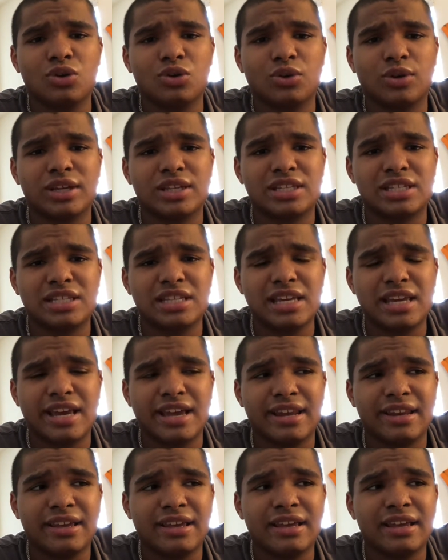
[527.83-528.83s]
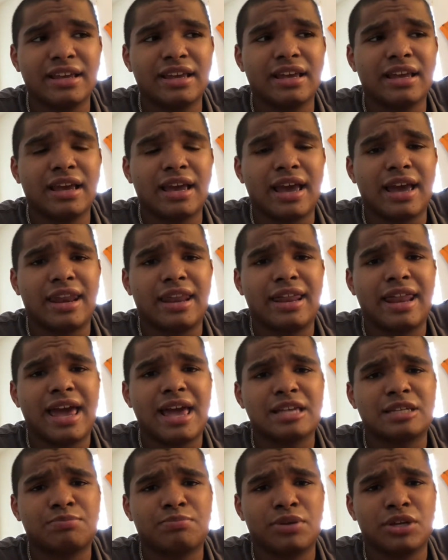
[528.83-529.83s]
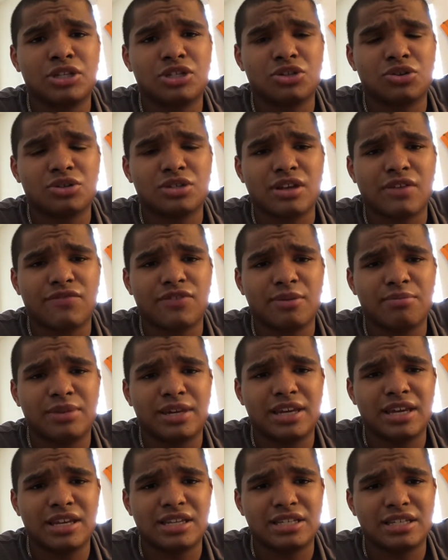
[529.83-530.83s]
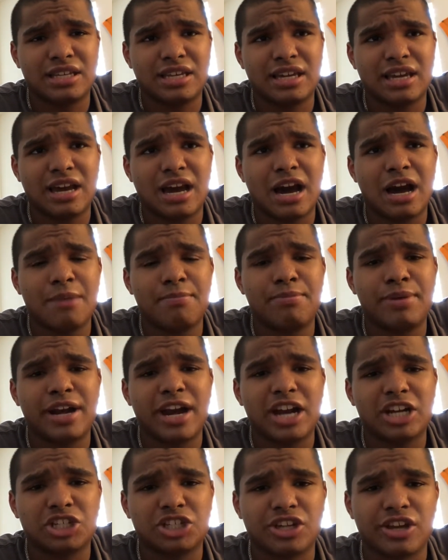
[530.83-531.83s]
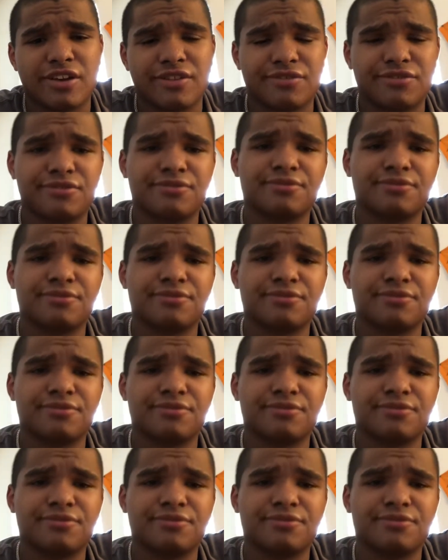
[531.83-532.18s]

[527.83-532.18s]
You could see it, and it has pictures of him kissing Brezhnev.